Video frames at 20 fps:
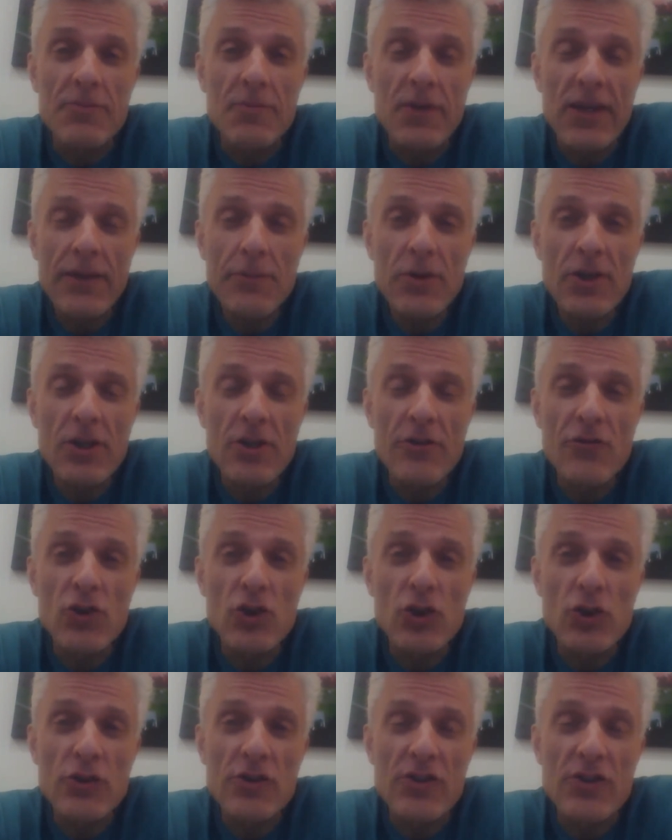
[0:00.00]
Maybe you've
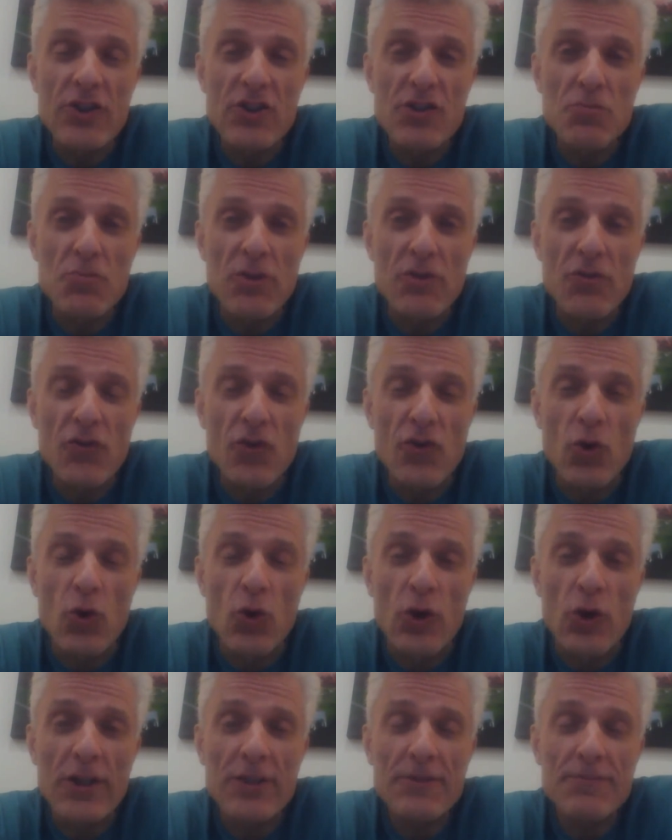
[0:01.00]
used this
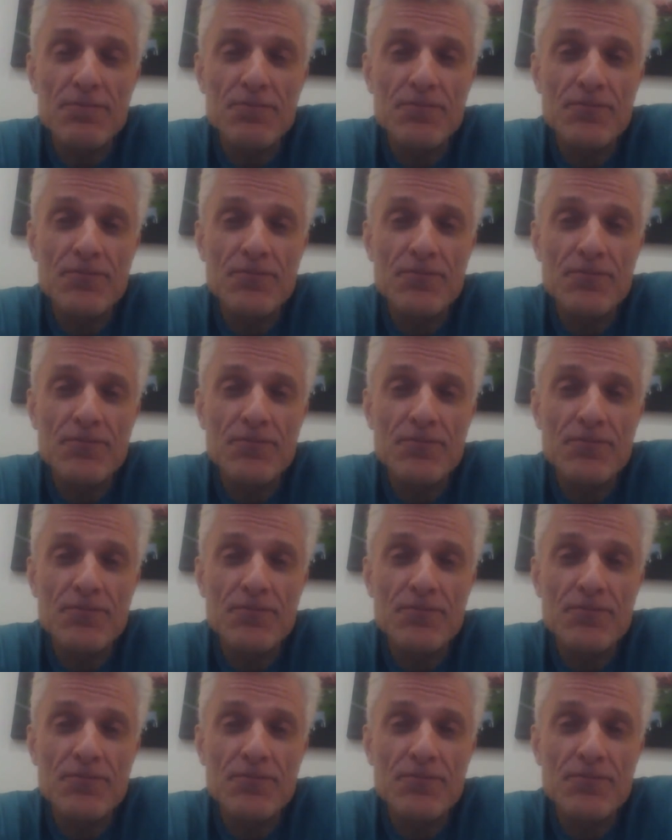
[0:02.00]
before.